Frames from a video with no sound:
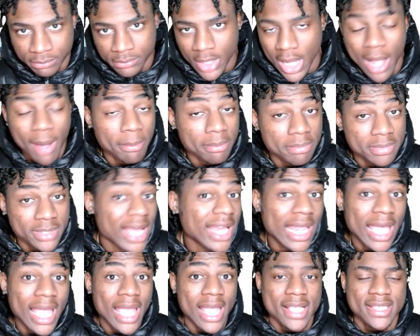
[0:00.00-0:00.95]
I'm
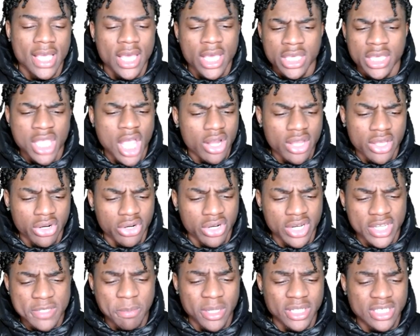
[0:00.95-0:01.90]
dead ass. Y'all get on
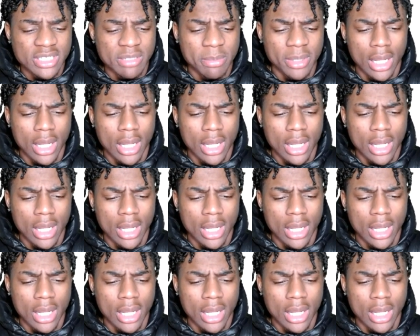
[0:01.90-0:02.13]
this bitch and be